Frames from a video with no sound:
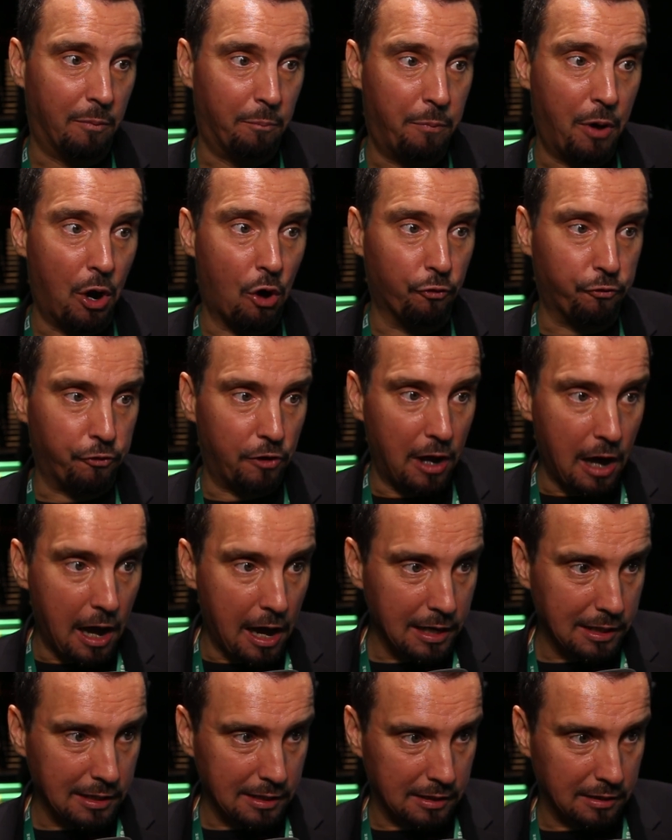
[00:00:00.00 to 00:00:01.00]
both
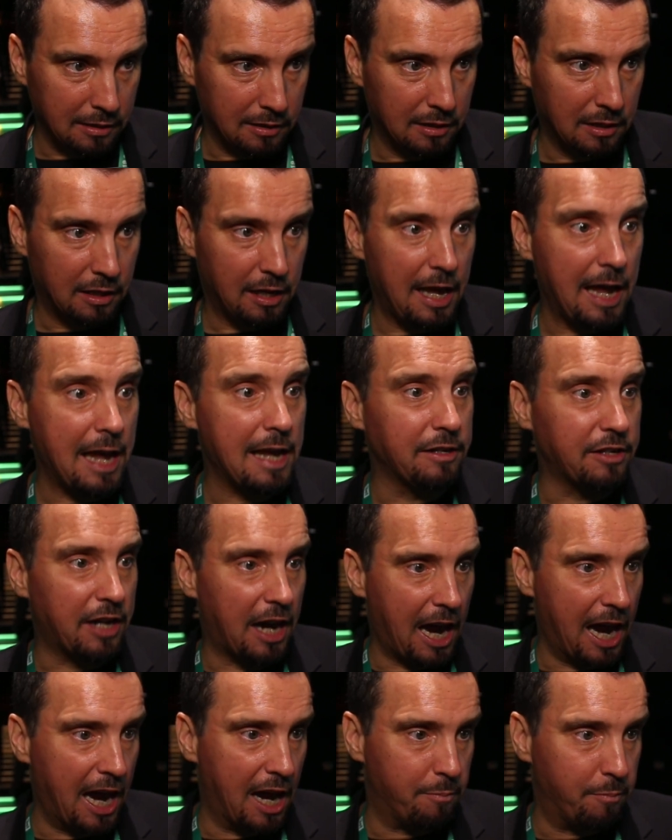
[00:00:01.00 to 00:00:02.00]
us and
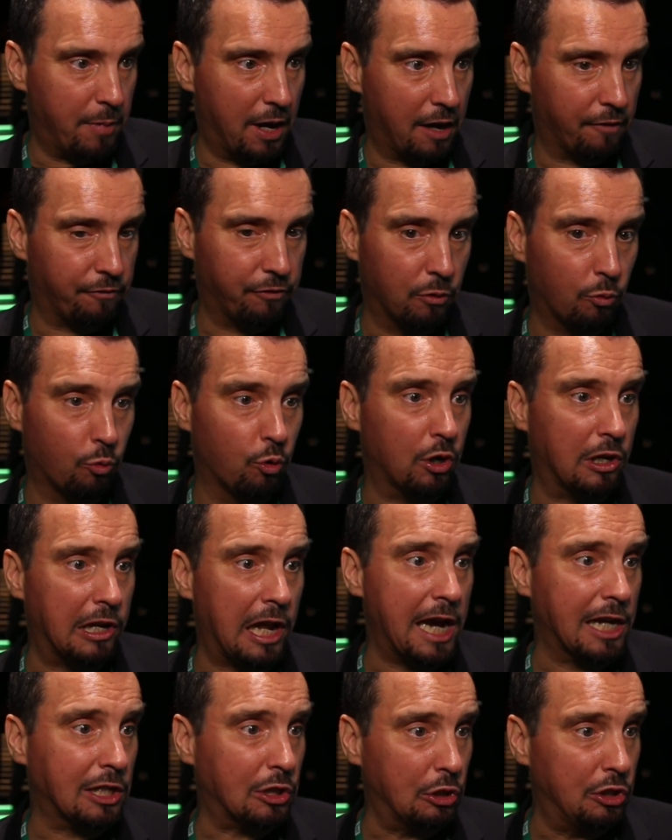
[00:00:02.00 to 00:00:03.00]
IMF would
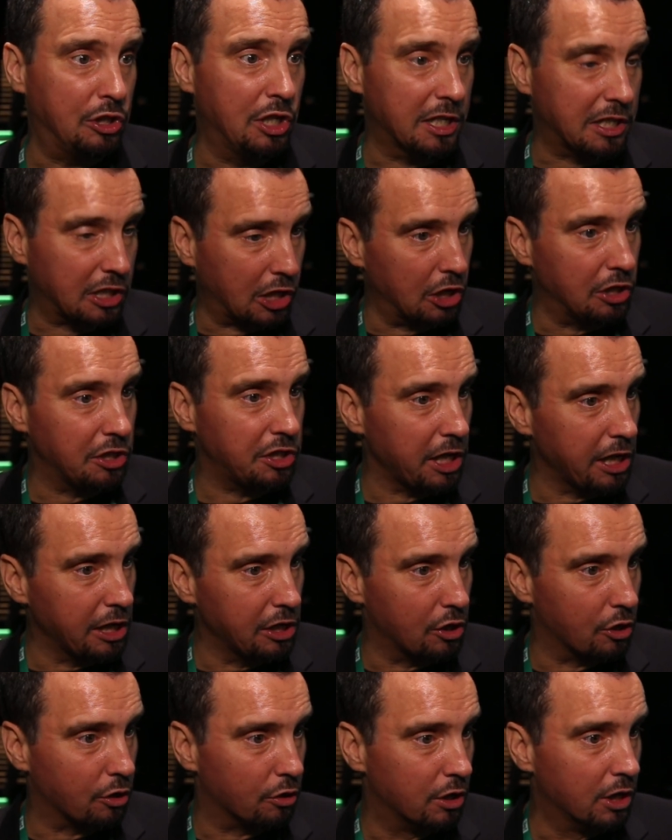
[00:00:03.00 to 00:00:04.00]
like to
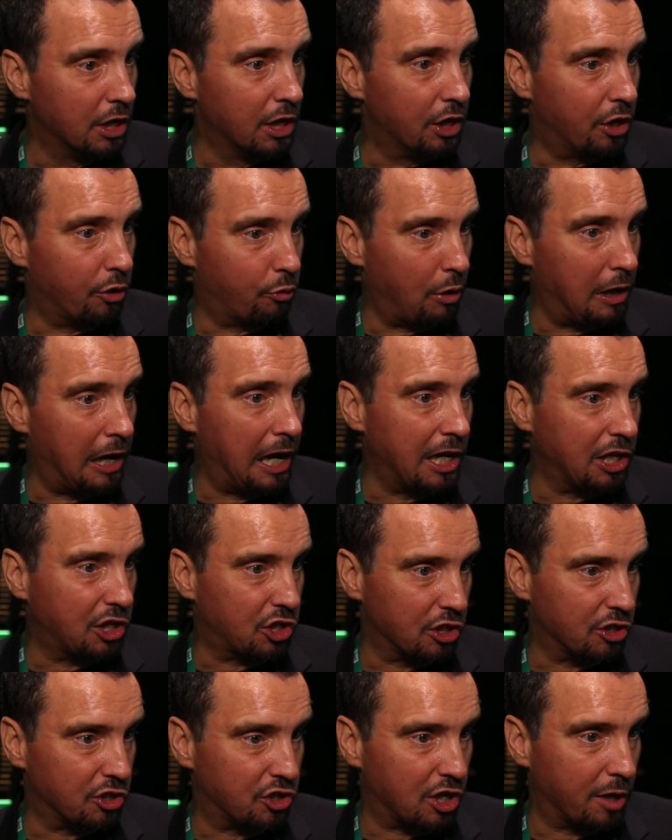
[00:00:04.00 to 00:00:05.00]
discontinue
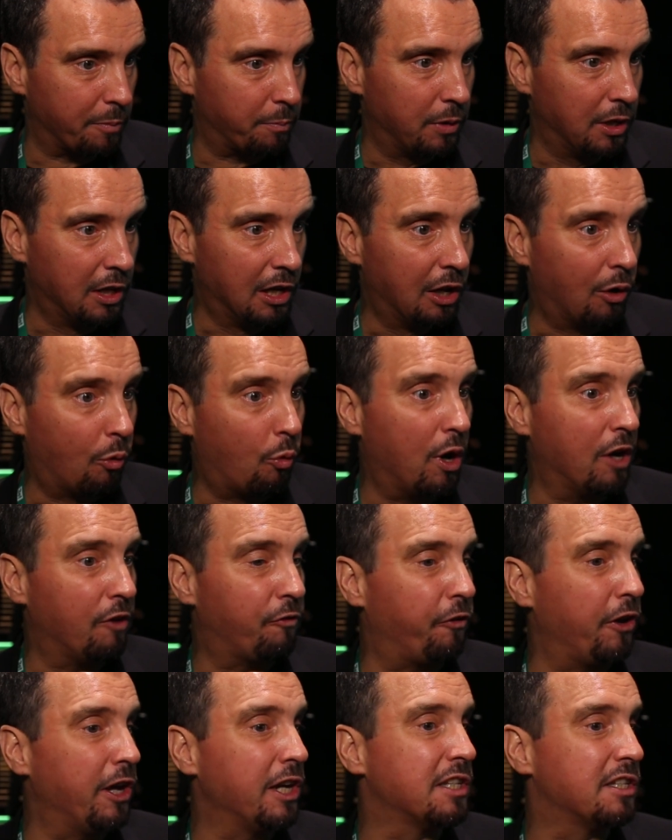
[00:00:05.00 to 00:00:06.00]
relationship when
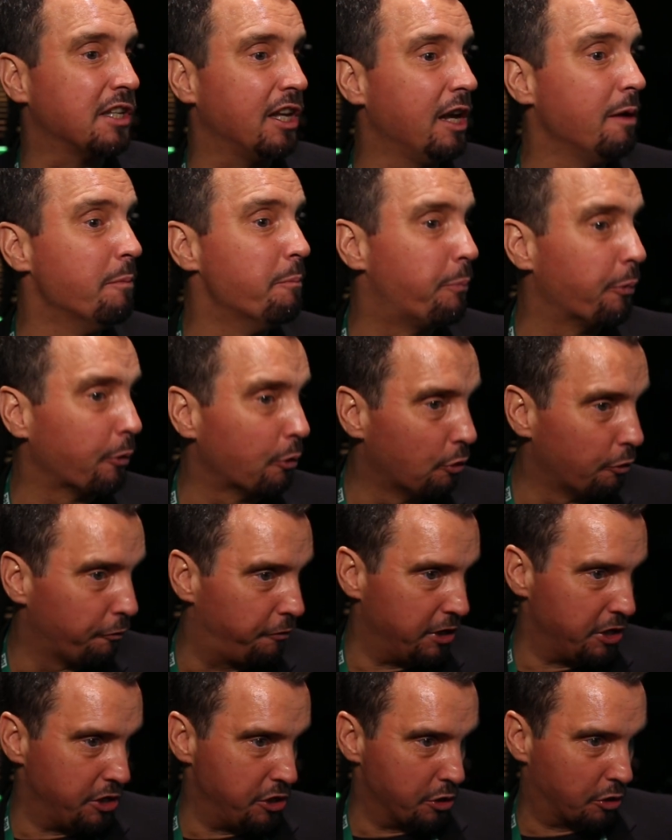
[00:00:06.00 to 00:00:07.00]
things improve
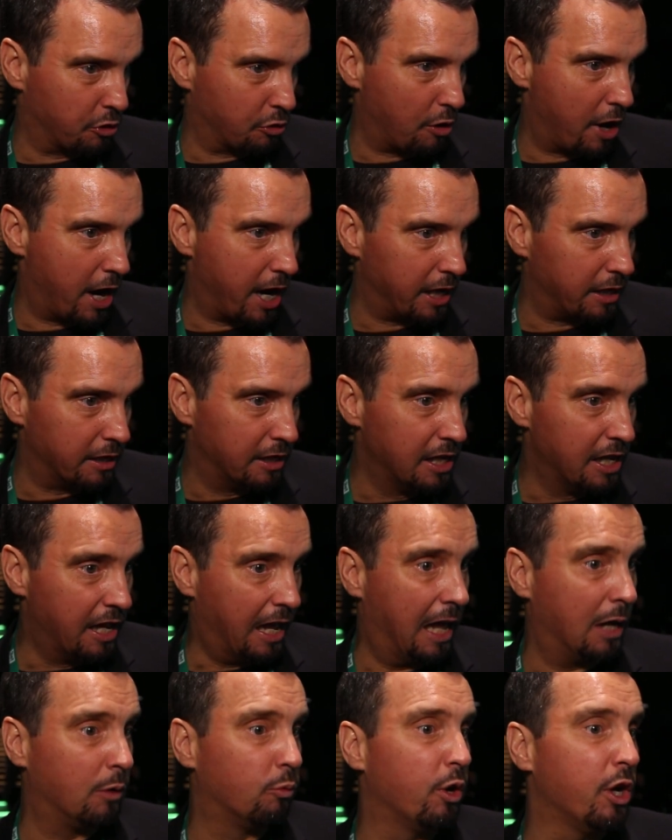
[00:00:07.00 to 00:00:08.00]
in Ukraine
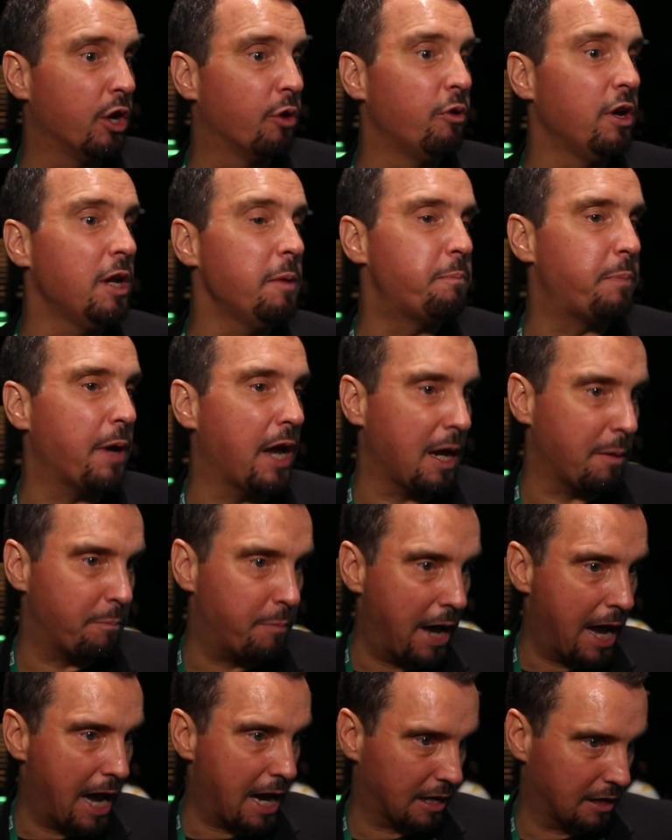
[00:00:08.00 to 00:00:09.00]
and we repay
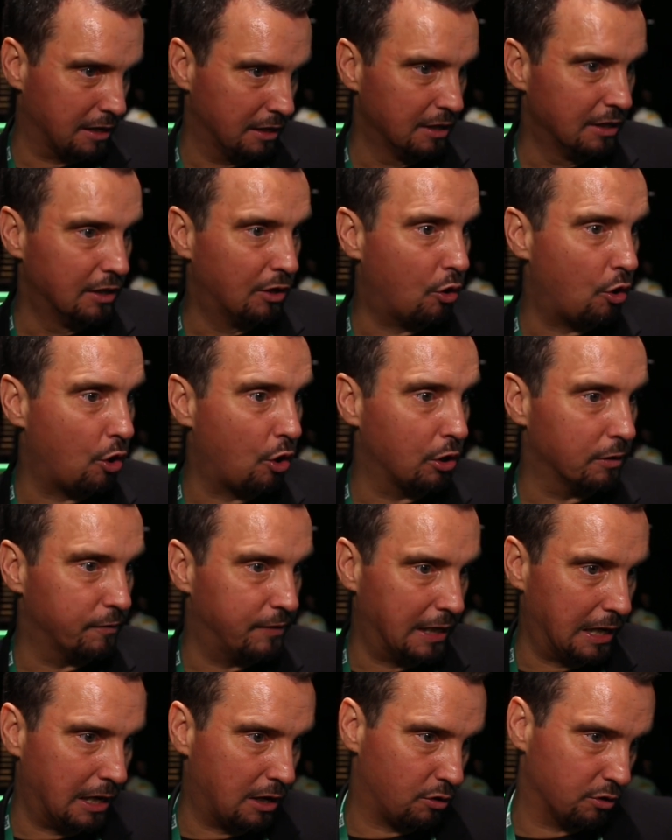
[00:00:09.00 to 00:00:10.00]
back all
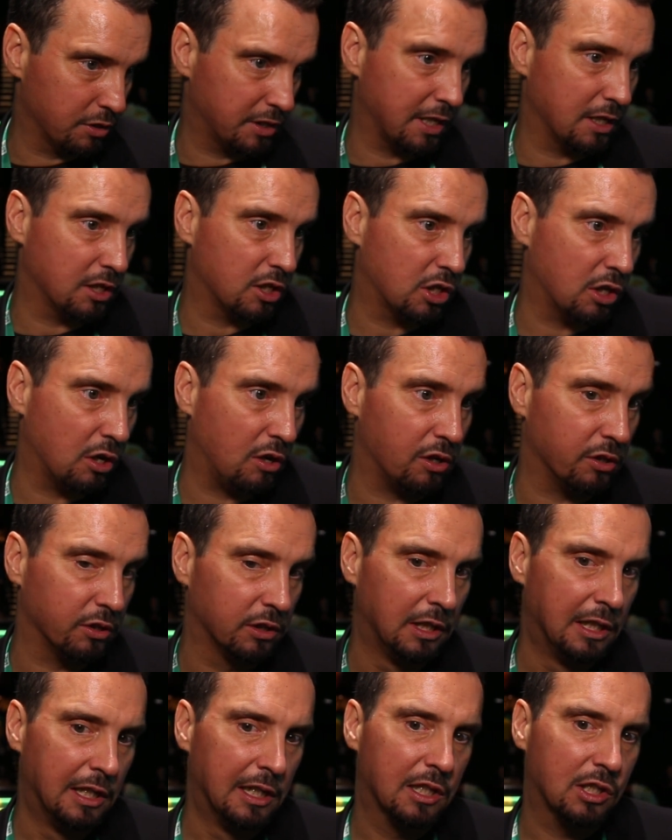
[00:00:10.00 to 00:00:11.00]
the loans and so
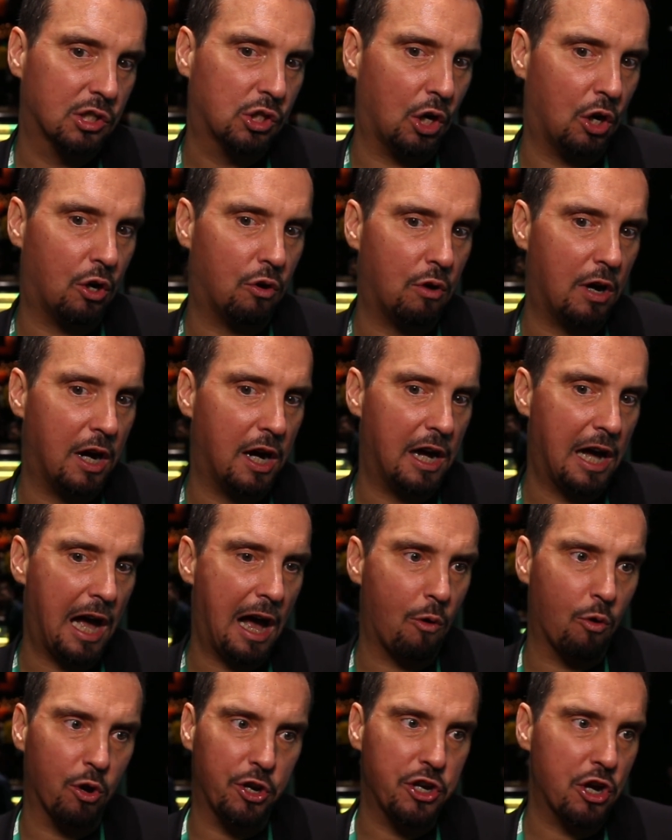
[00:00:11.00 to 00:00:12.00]
on. So
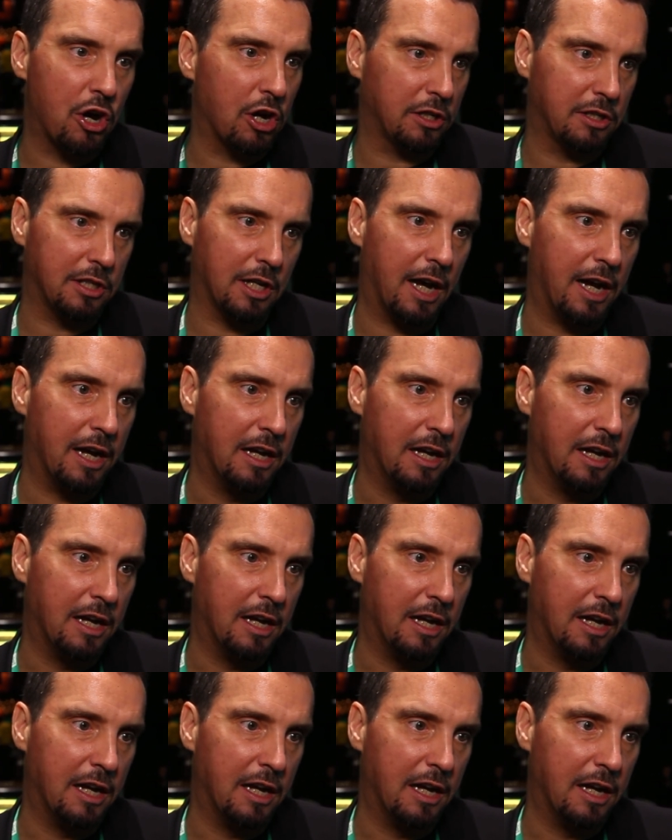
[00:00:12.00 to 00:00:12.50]
I would not